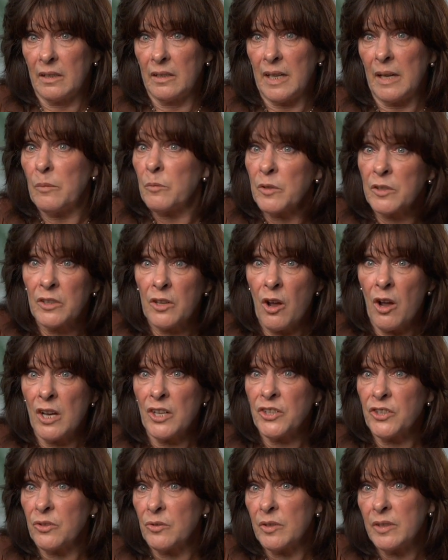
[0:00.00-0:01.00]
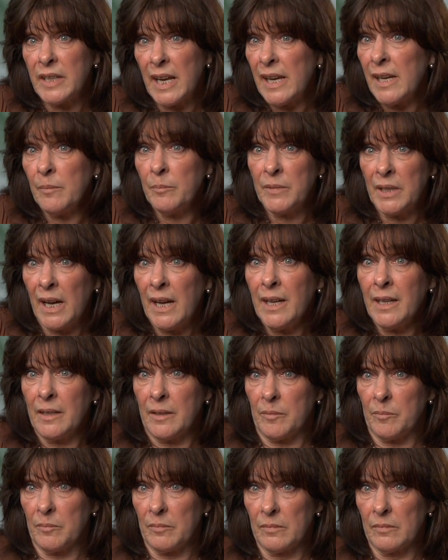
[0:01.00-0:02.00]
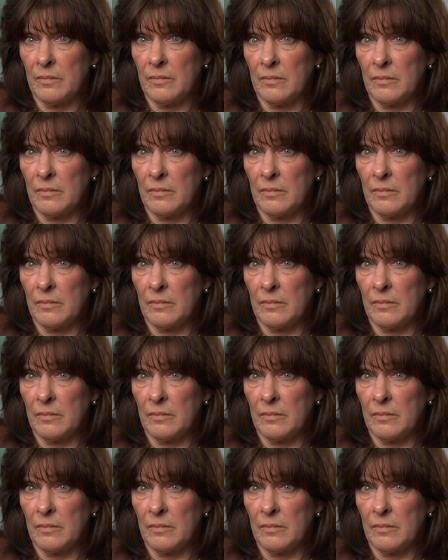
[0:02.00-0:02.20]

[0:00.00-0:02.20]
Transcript: that wouldn't cost you a damn dime.